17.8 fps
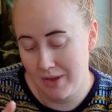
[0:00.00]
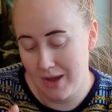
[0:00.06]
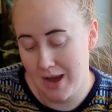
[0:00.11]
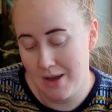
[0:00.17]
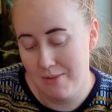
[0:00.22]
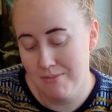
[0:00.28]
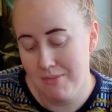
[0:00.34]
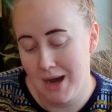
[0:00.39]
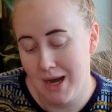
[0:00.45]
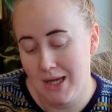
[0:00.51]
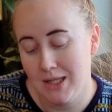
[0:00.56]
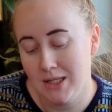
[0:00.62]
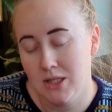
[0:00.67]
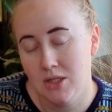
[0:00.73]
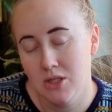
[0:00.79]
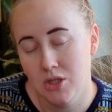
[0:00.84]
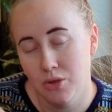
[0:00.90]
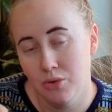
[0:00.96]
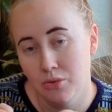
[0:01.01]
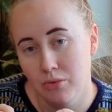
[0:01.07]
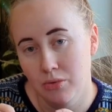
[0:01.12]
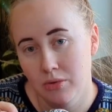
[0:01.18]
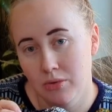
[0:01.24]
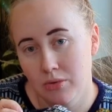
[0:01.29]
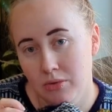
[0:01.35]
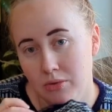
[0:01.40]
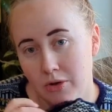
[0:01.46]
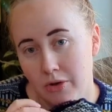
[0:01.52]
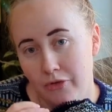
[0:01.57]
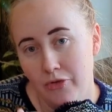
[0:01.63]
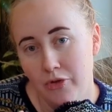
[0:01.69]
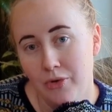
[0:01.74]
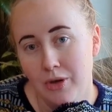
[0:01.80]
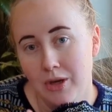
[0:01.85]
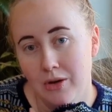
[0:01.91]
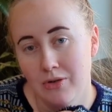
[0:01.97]
I might do a
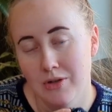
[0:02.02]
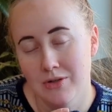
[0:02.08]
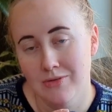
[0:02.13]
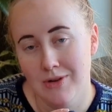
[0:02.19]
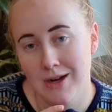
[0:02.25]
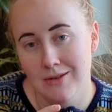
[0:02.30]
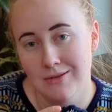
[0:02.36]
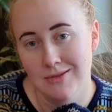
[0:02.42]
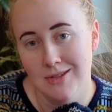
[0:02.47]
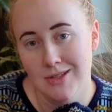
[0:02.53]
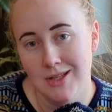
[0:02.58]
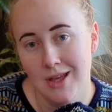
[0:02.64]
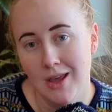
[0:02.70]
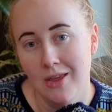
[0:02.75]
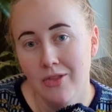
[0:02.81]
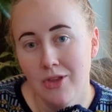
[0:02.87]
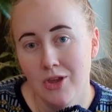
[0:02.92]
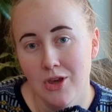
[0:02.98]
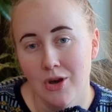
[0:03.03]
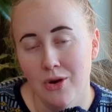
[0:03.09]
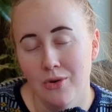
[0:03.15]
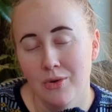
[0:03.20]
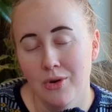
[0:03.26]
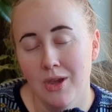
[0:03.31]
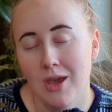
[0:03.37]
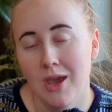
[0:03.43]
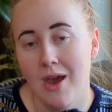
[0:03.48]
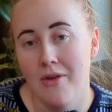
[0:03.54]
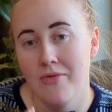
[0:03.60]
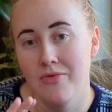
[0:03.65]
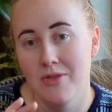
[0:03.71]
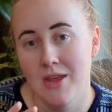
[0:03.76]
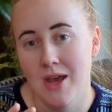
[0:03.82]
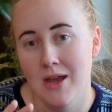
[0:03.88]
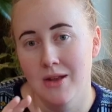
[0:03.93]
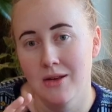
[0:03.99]
few increased rounds in the yoke
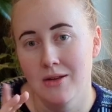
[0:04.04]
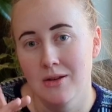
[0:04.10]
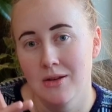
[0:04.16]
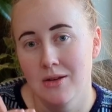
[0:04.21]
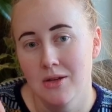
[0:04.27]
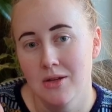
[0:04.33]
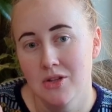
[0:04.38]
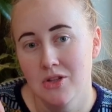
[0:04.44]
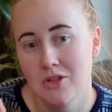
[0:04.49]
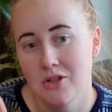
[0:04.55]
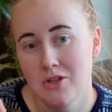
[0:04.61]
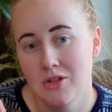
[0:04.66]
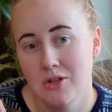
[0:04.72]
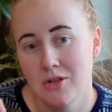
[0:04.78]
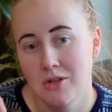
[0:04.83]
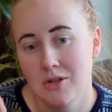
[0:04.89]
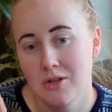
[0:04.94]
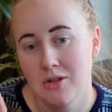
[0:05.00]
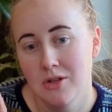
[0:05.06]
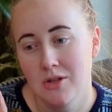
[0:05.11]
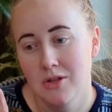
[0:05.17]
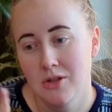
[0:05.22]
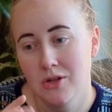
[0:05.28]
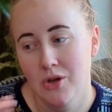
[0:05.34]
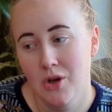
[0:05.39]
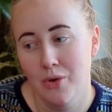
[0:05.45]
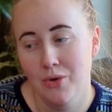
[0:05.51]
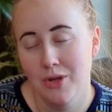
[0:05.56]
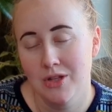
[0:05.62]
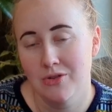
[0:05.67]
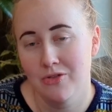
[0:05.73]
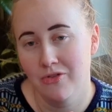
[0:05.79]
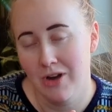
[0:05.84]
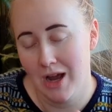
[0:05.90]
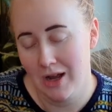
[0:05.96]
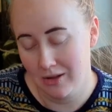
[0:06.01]
and then go into
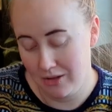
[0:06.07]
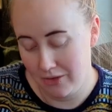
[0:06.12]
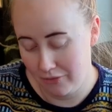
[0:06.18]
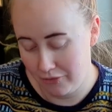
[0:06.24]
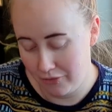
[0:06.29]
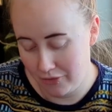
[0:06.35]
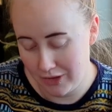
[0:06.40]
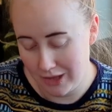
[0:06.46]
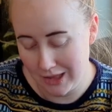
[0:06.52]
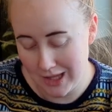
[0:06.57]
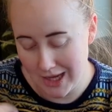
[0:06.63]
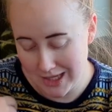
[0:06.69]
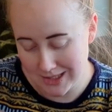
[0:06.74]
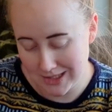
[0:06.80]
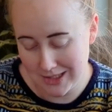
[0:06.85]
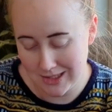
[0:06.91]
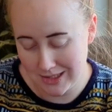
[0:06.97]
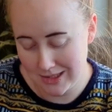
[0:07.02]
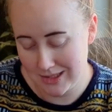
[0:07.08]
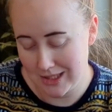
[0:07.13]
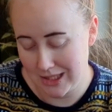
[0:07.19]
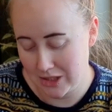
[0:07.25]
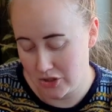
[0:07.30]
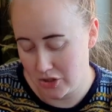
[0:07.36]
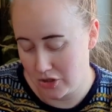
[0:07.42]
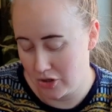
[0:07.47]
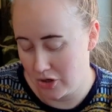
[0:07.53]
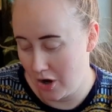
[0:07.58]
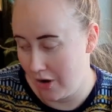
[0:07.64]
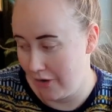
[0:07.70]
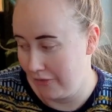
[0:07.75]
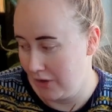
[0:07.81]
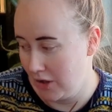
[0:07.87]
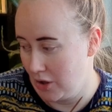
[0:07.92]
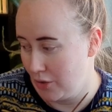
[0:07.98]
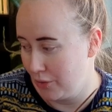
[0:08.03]
a raglan for the last section
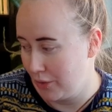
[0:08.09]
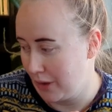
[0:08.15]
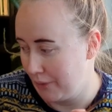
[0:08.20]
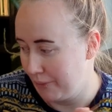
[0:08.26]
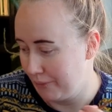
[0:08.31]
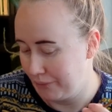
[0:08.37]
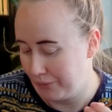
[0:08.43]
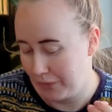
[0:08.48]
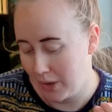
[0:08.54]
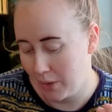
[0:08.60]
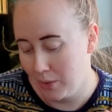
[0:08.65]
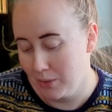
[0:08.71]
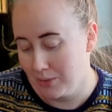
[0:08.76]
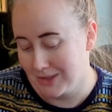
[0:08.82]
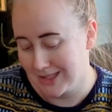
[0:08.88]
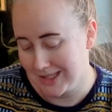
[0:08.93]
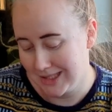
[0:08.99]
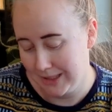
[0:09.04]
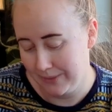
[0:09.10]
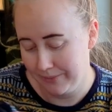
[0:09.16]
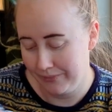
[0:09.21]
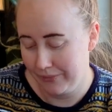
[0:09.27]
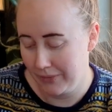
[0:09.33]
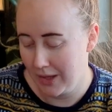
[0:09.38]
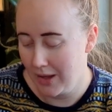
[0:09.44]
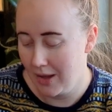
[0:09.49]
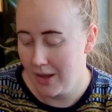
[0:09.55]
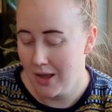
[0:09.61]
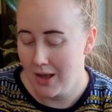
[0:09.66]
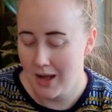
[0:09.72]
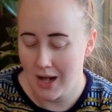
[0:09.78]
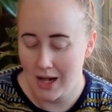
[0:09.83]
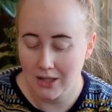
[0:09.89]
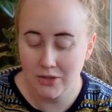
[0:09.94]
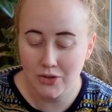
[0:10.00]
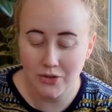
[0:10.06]
of the yoke. We will see.
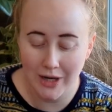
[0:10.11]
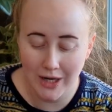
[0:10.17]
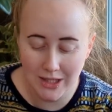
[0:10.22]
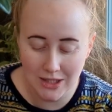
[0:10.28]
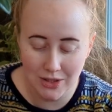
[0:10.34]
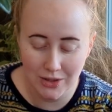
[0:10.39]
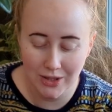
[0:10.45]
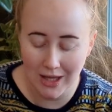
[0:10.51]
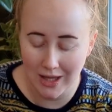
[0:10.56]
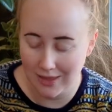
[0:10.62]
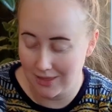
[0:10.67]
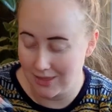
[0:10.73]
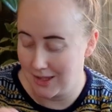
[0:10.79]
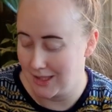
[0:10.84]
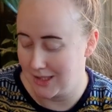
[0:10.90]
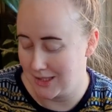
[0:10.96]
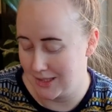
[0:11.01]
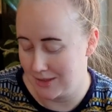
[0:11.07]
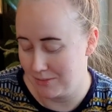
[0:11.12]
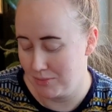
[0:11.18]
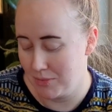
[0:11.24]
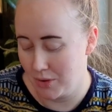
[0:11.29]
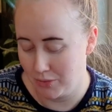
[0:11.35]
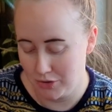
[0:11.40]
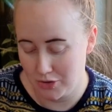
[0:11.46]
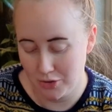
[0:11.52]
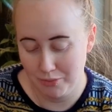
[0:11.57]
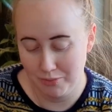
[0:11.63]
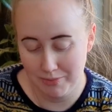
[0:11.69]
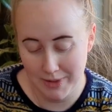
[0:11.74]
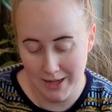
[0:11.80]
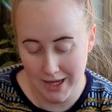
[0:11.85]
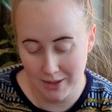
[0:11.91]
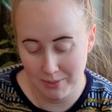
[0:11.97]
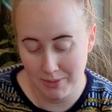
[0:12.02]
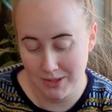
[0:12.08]
I'll try to get this mojo
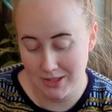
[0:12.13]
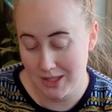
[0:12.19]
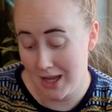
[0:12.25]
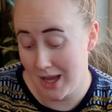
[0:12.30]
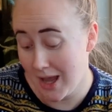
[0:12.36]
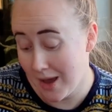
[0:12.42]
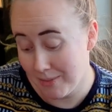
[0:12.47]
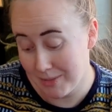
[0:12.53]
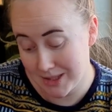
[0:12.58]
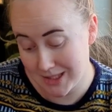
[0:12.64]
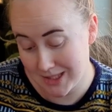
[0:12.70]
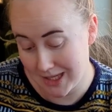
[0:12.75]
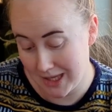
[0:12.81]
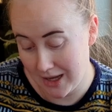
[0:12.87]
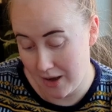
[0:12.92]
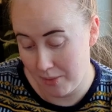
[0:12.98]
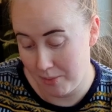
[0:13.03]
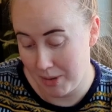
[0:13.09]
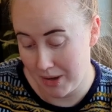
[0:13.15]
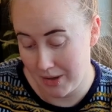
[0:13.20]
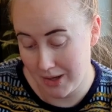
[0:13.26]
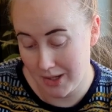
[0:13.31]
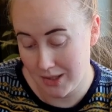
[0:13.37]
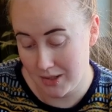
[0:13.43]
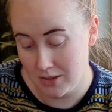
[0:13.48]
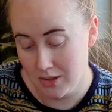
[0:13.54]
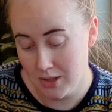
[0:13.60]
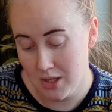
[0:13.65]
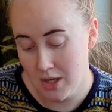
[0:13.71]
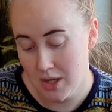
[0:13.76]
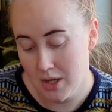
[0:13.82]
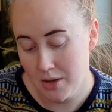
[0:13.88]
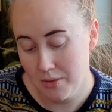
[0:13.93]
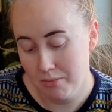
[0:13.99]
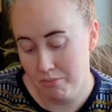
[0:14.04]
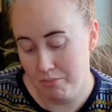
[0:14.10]
back because I am excited about it,
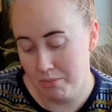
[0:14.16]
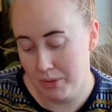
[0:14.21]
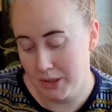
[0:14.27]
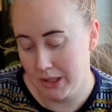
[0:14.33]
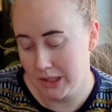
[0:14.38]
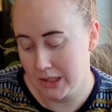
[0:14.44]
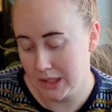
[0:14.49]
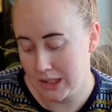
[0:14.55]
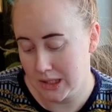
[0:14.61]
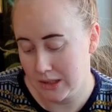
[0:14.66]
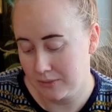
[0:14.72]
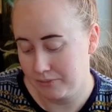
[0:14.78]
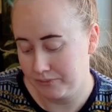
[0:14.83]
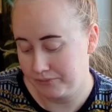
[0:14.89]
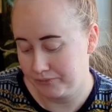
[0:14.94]
but